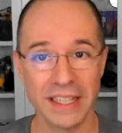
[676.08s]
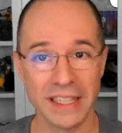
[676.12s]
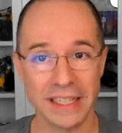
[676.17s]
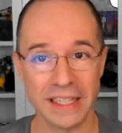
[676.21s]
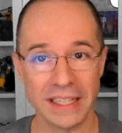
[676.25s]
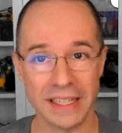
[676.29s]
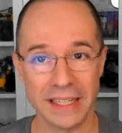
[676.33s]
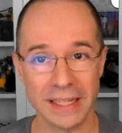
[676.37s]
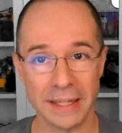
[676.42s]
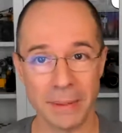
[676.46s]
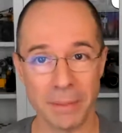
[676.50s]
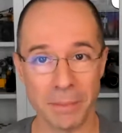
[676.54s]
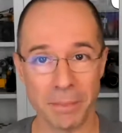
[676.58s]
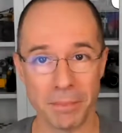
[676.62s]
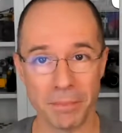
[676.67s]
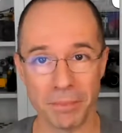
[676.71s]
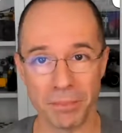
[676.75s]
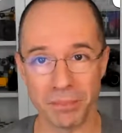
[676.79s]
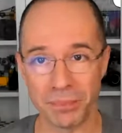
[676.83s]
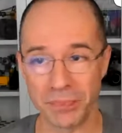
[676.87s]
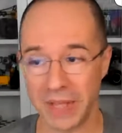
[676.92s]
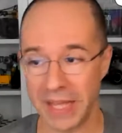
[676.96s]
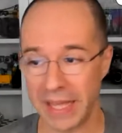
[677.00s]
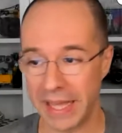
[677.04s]

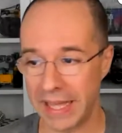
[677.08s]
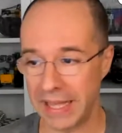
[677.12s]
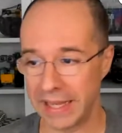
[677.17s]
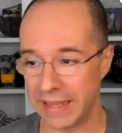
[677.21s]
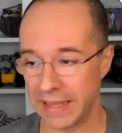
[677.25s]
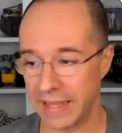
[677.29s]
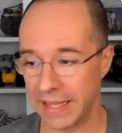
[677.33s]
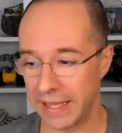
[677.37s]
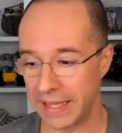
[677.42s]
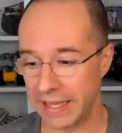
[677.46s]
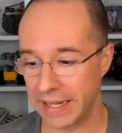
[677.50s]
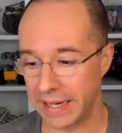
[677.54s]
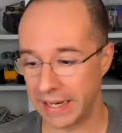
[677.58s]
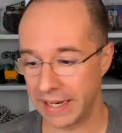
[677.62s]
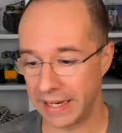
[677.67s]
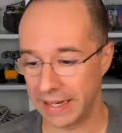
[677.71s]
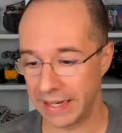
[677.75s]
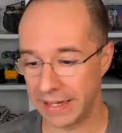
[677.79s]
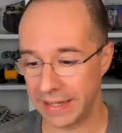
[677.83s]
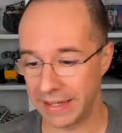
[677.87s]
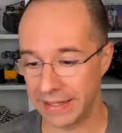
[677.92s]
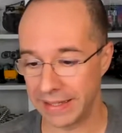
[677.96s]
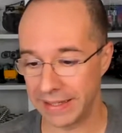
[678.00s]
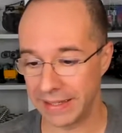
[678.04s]
And
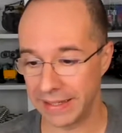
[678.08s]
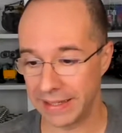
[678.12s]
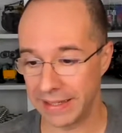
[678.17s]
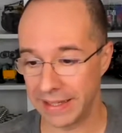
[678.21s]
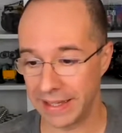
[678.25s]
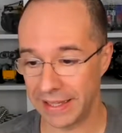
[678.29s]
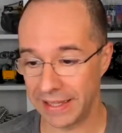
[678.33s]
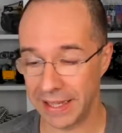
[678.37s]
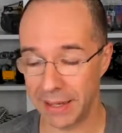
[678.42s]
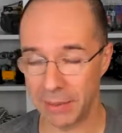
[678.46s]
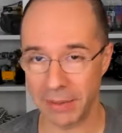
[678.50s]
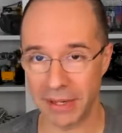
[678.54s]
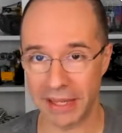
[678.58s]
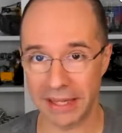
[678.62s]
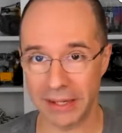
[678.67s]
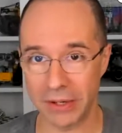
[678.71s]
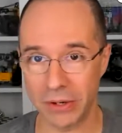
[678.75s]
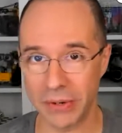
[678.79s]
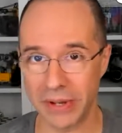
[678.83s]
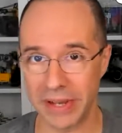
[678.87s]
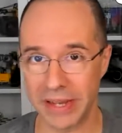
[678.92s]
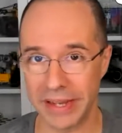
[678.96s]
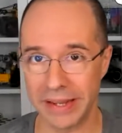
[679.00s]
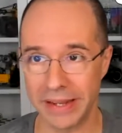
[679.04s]
then I'm like,
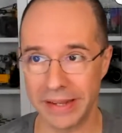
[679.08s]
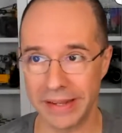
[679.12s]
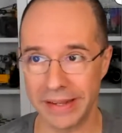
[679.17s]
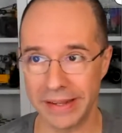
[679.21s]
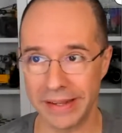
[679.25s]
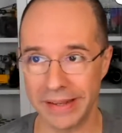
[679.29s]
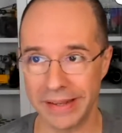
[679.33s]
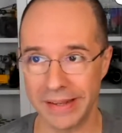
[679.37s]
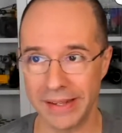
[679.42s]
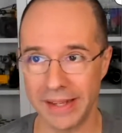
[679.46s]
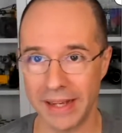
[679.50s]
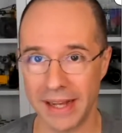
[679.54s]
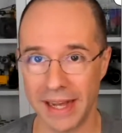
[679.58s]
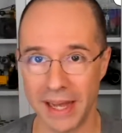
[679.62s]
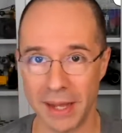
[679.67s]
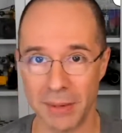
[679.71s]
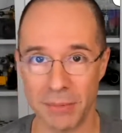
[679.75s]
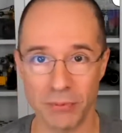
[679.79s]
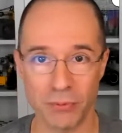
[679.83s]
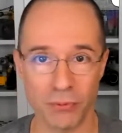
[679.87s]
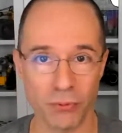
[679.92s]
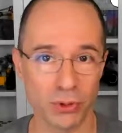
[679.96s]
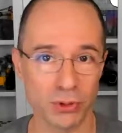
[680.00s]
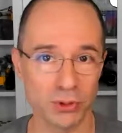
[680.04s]
okay,
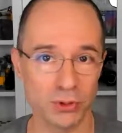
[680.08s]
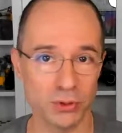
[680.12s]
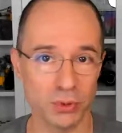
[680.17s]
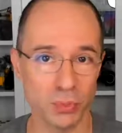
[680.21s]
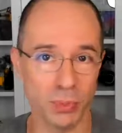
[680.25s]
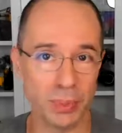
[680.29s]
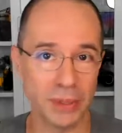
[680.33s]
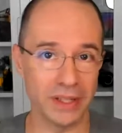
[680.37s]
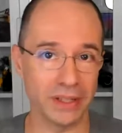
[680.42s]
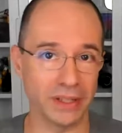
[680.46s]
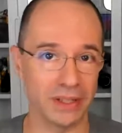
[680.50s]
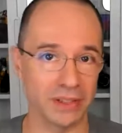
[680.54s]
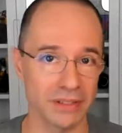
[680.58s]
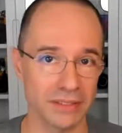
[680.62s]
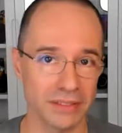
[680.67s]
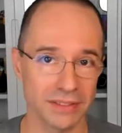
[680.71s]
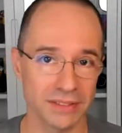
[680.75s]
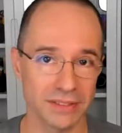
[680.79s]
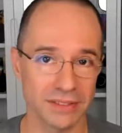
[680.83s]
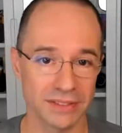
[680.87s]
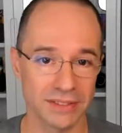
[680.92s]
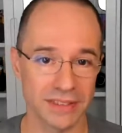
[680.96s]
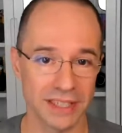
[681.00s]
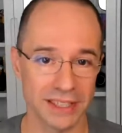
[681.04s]
I'm forced to build,
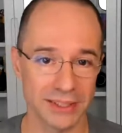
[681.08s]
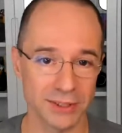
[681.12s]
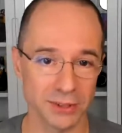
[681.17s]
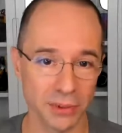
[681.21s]
right?